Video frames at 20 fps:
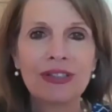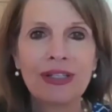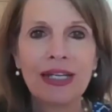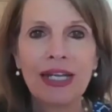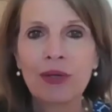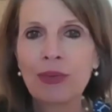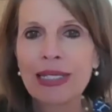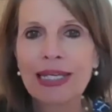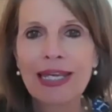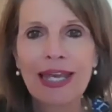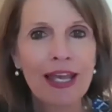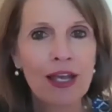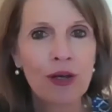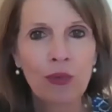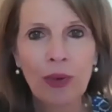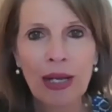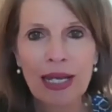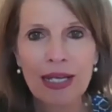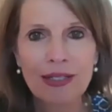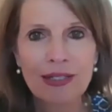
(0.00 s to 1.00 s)
and we can't
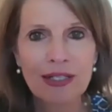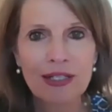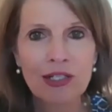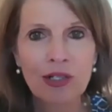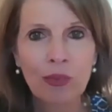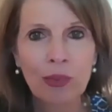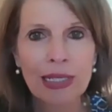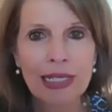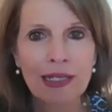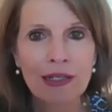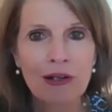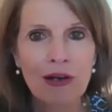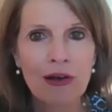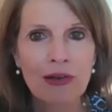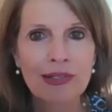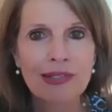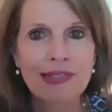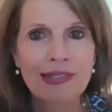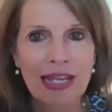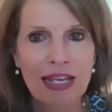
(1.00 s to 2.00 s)
wait until we can all
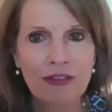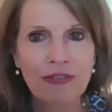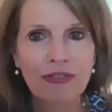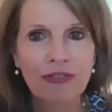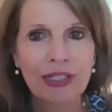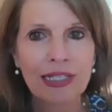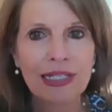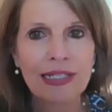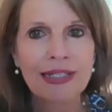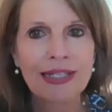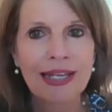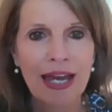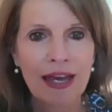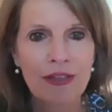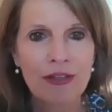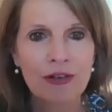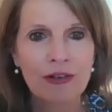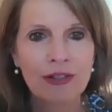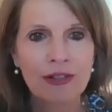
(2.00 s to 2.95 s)
safely gather